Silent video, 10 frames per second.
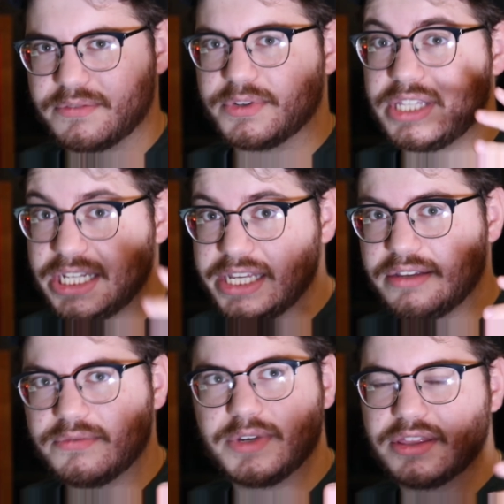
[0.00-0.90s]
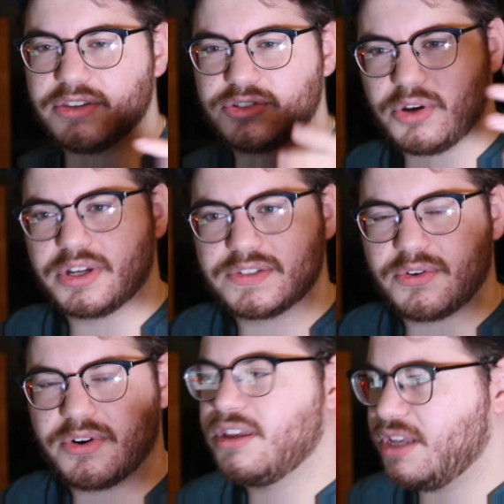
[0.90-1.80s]
really neat with the Shogun
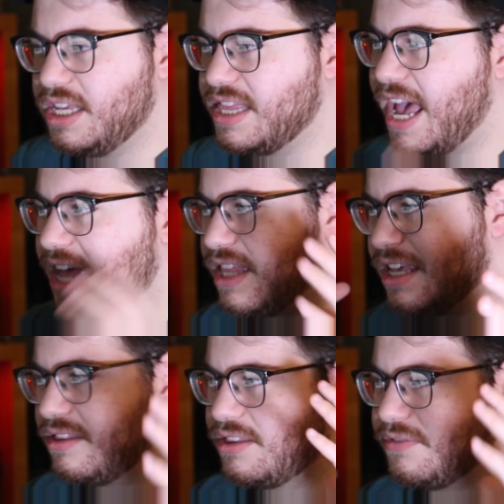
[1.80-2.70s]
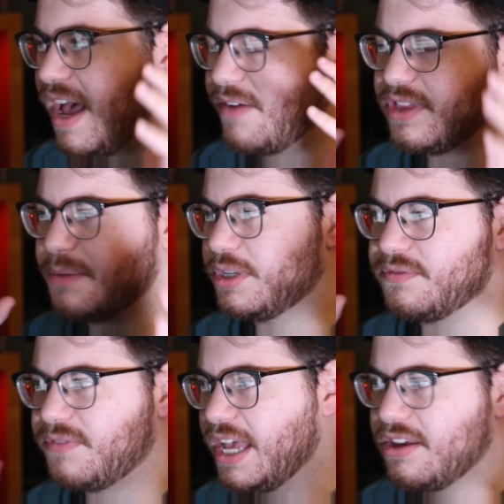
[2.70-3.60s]
Zord, in that the 5 of them could
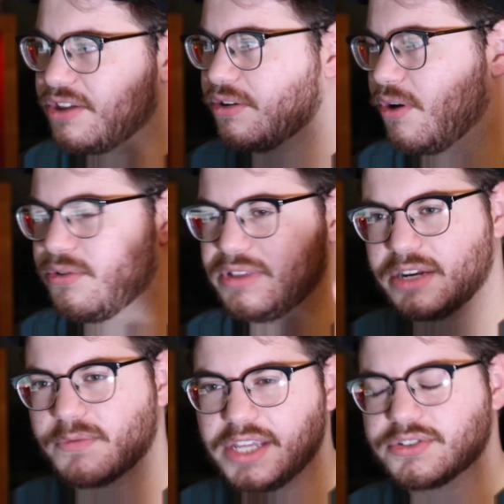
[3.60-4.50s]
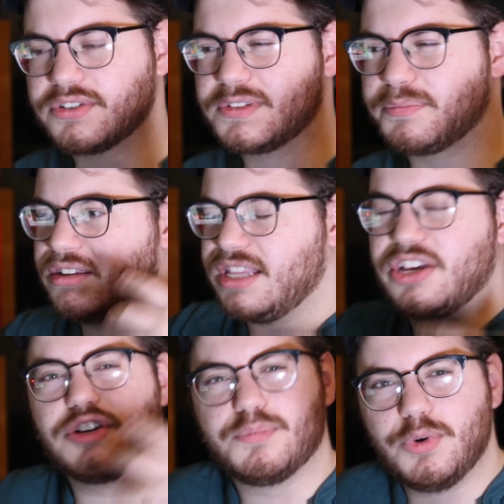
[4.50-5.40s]
fight on their own like Rangers, but they
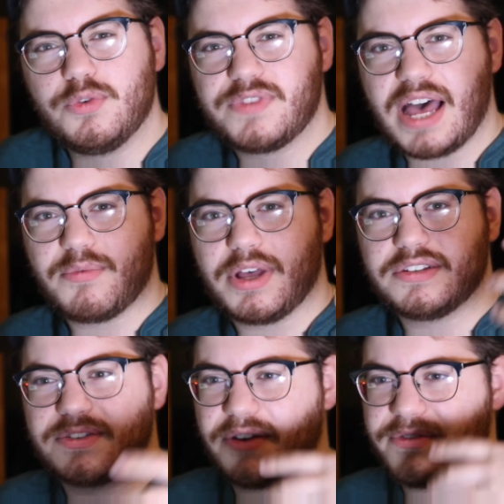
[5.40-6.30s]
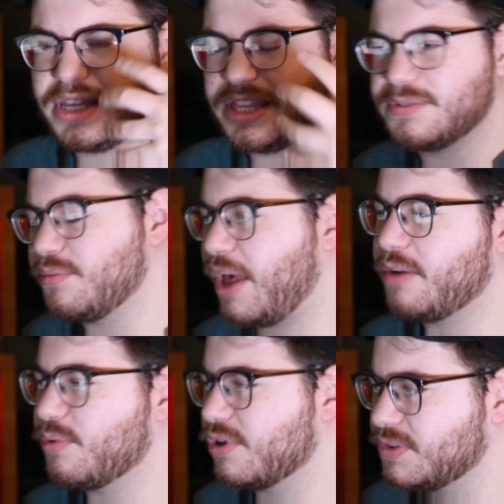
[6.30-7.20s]
couldn't move that well. So I feel like that's what the
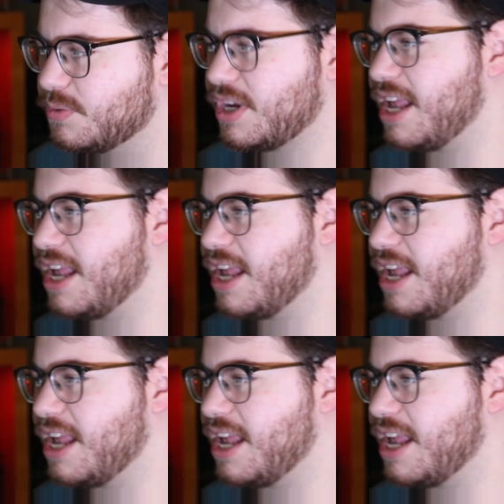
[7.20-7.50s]
Battleborgs were kind